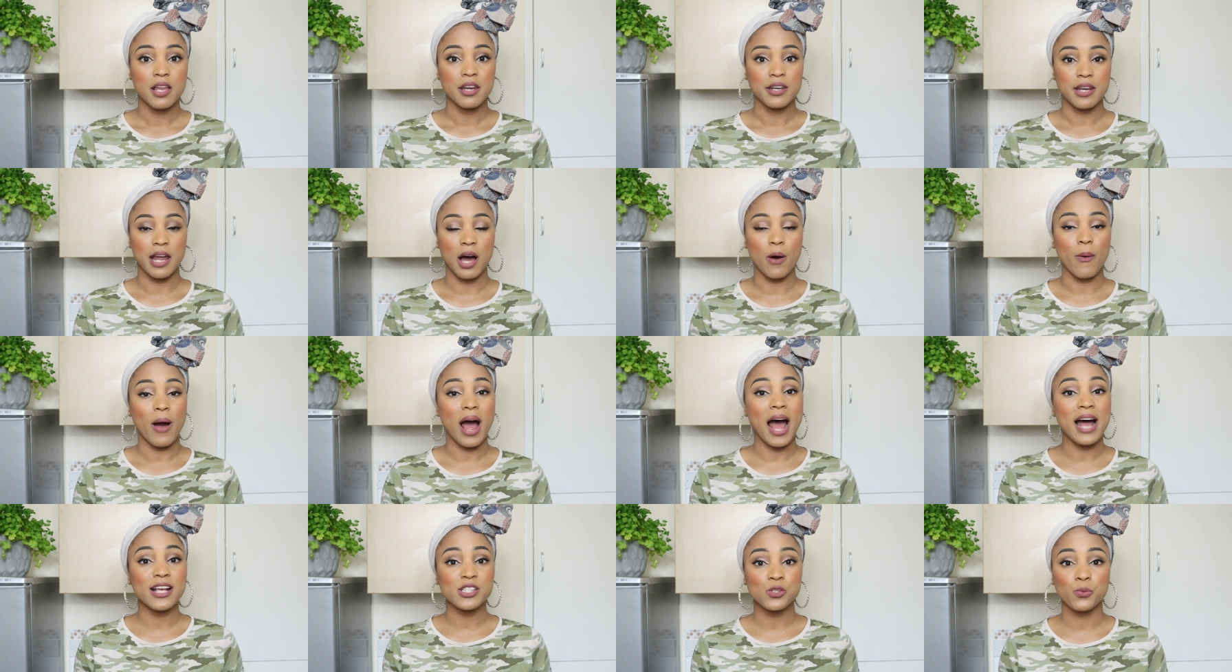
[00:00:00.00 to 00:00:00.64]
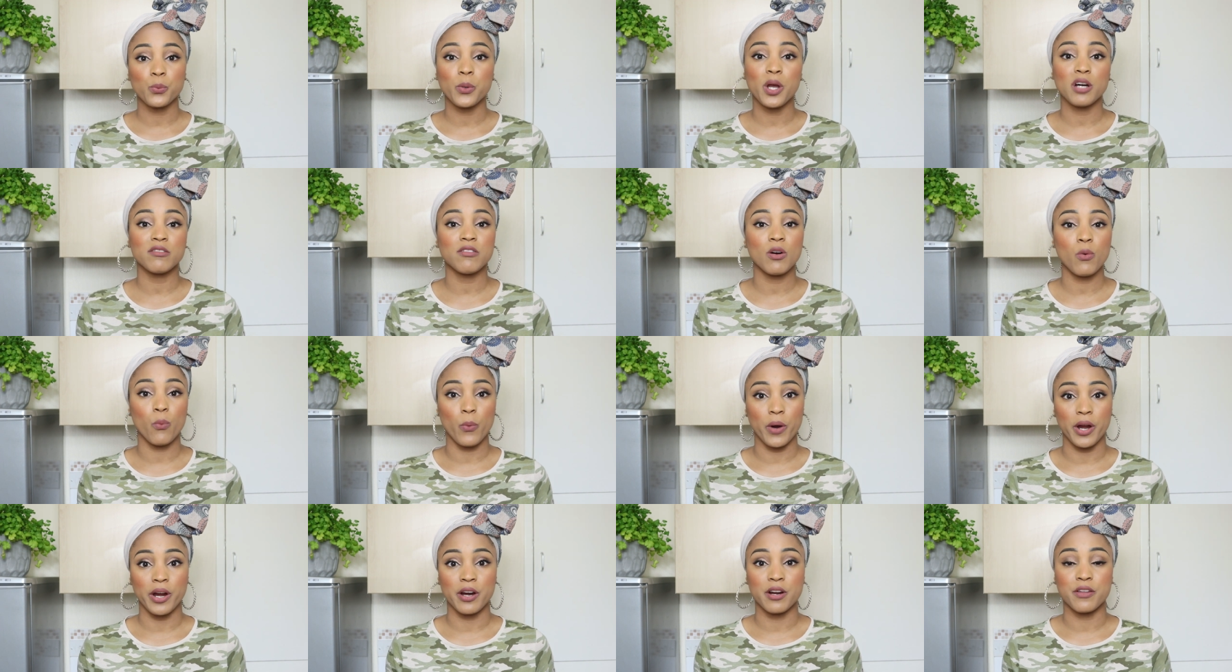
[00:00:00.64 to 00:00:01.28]
Now, as we are
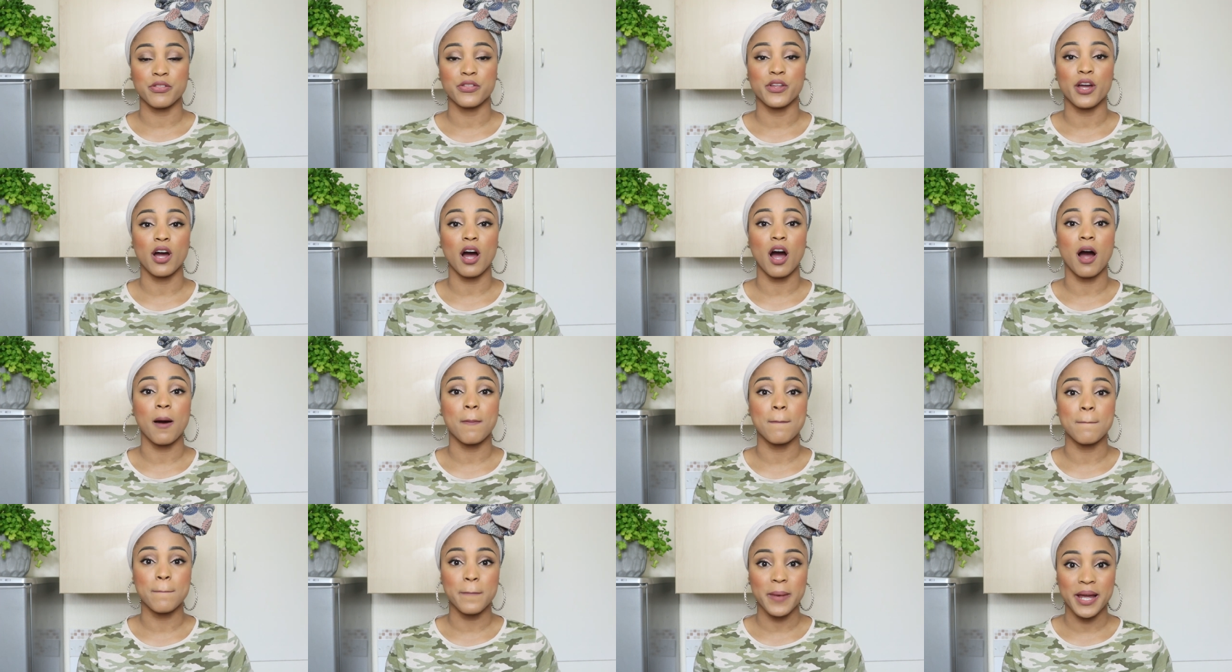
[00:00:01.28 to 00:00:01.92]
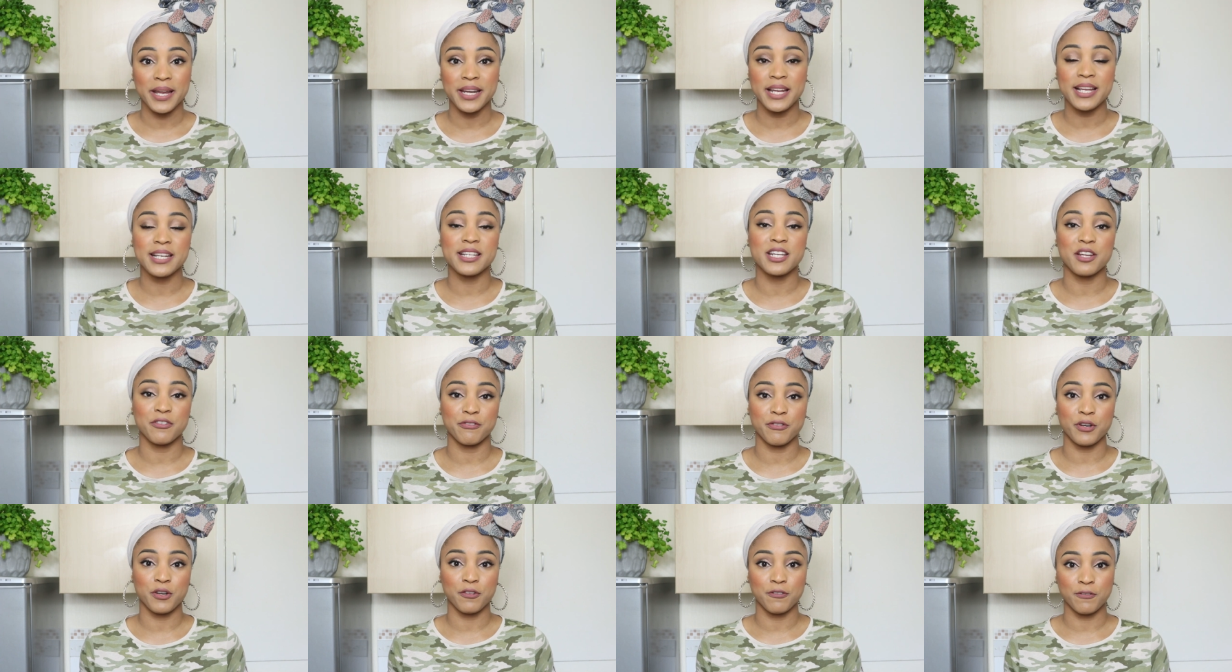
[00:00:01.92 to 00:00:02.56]
aware, there are many
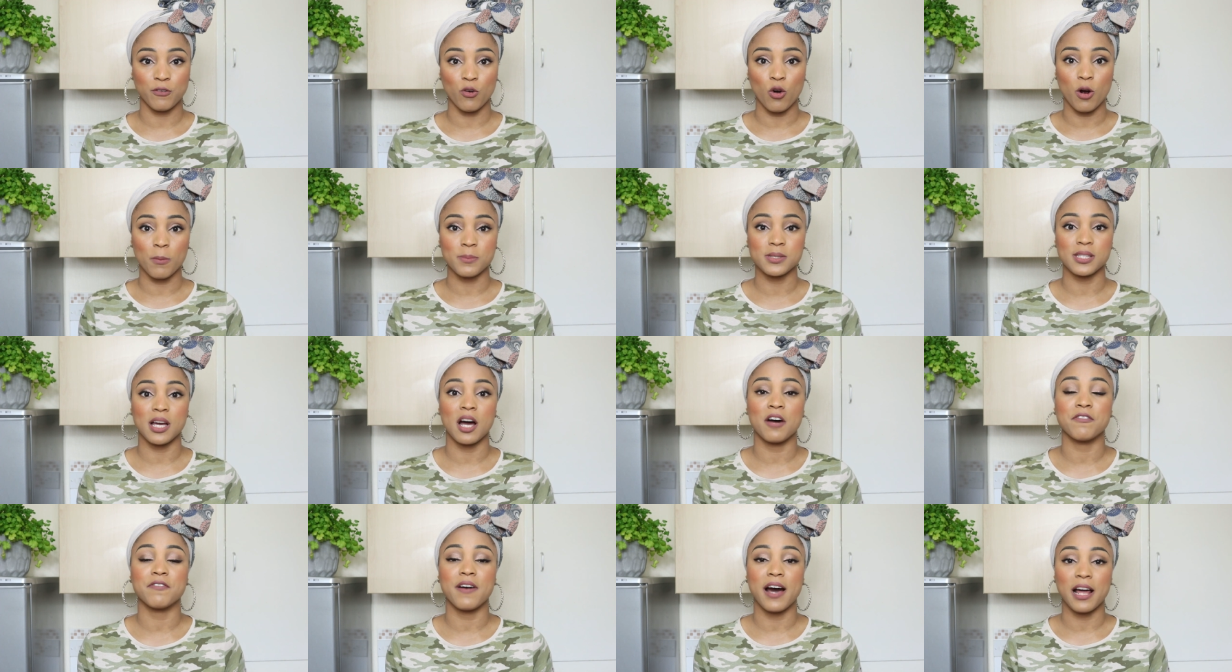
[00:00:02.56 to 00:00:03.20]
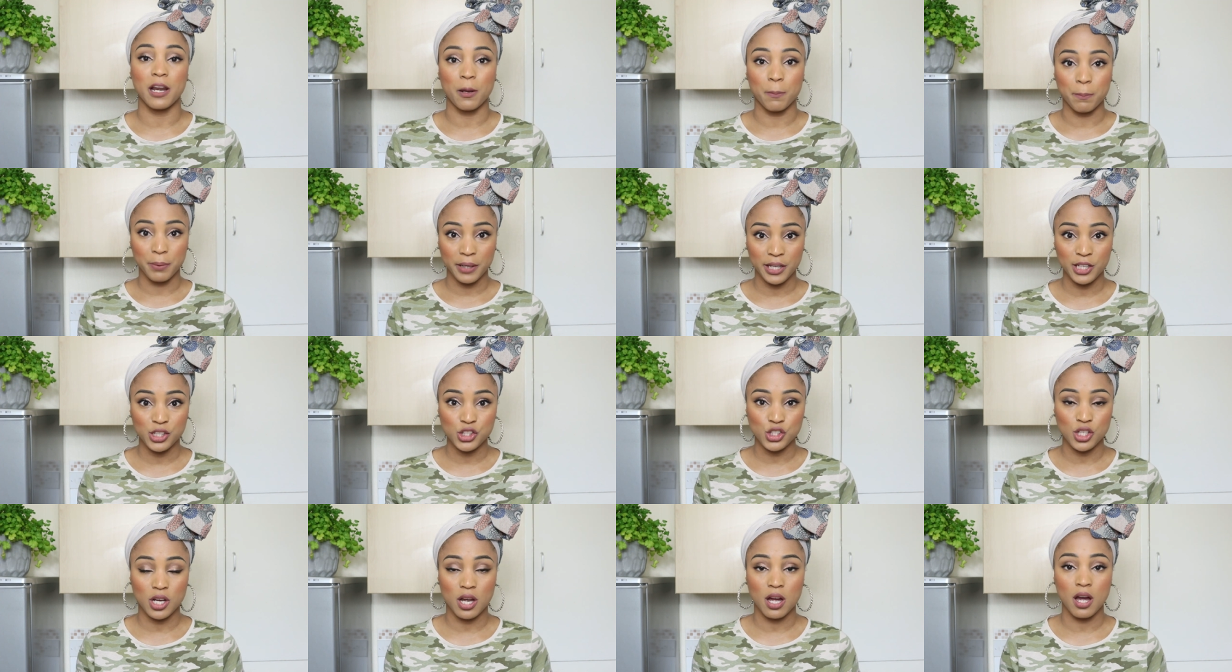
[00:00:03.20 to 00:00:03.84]
different forms of
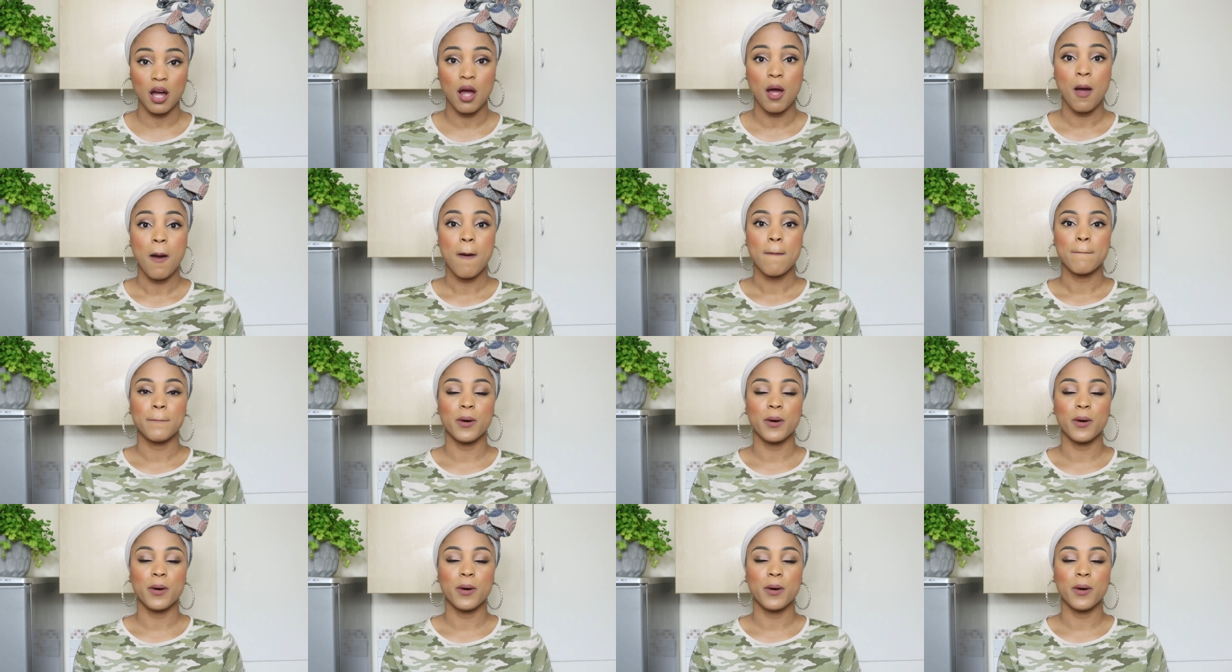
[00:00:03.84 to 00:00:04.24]
alopecia,